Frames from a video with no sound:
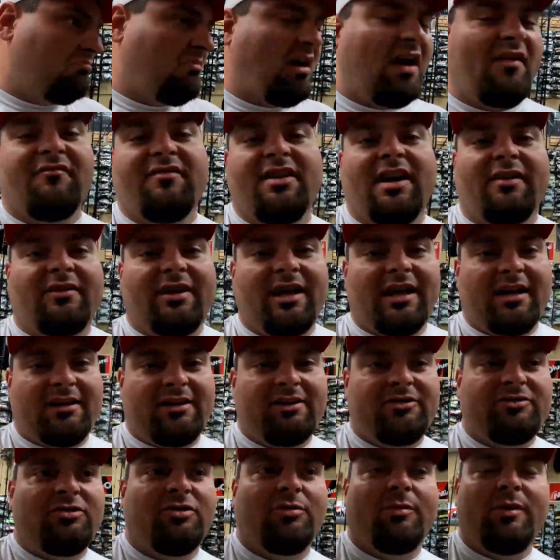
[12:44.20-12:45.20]
I've never had an
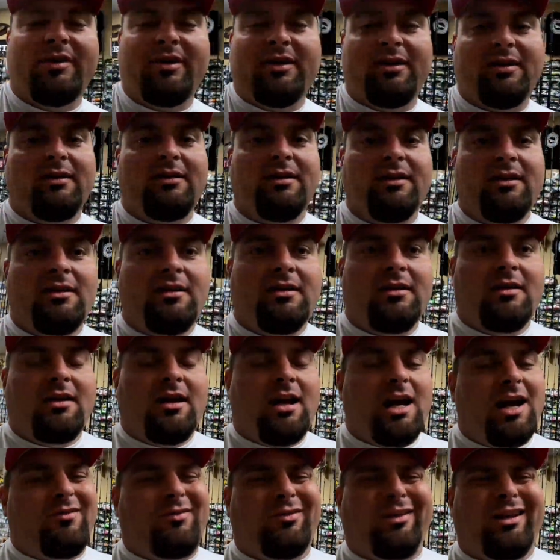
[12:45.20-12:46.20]
issue with it.
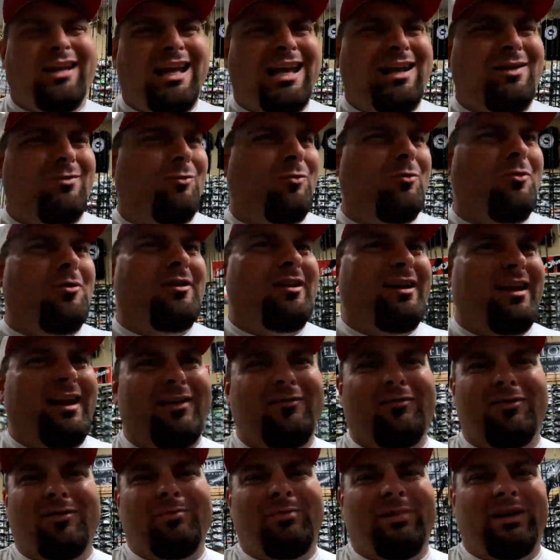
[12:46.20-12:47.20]
I've only had one
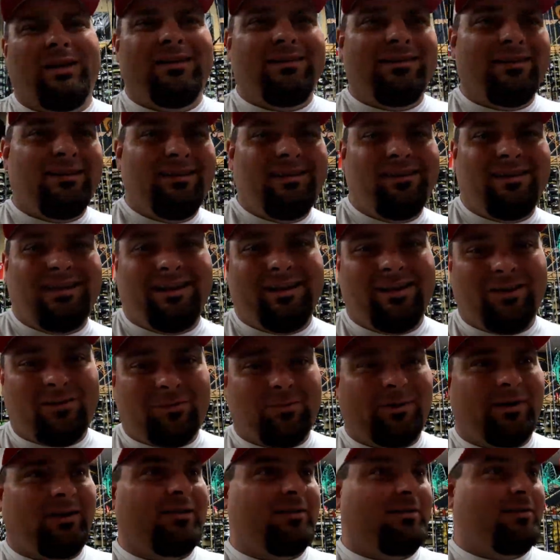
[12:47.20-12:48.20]
ever bend, and it's
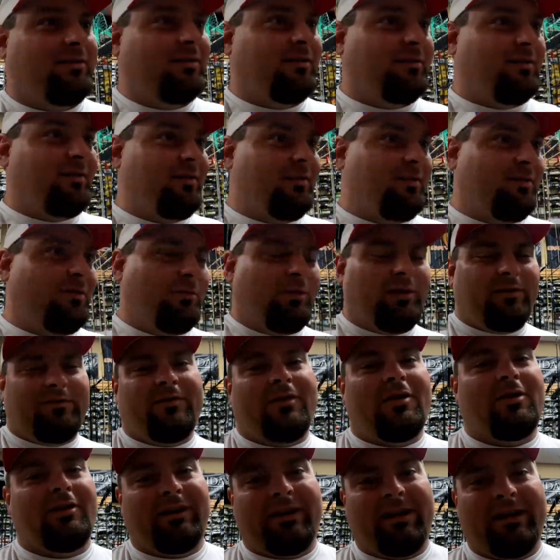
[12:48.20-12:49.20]
because we'd
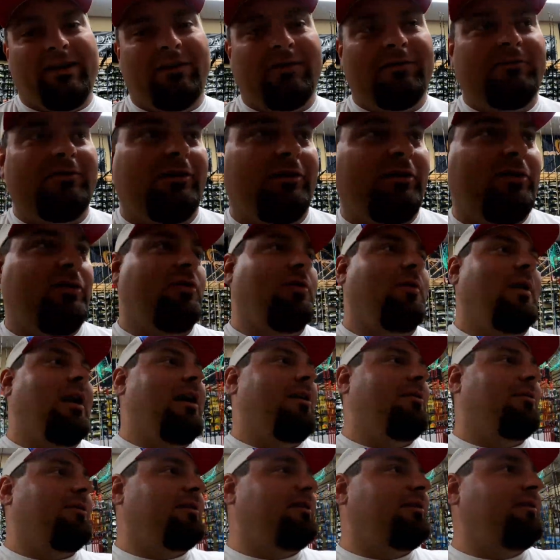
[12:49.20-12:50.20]
fought a gator for 2
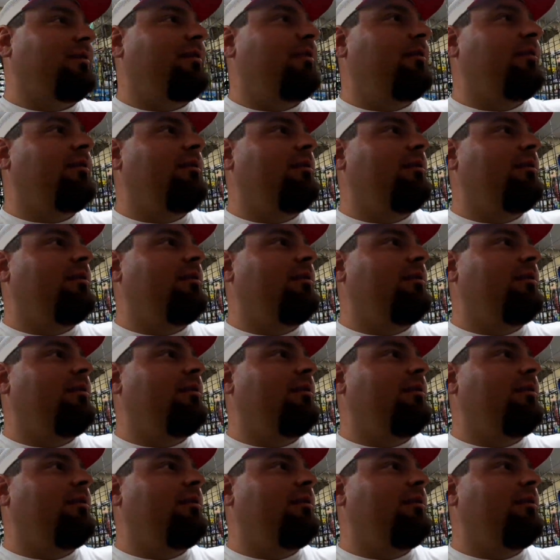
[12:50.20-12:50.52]
hours,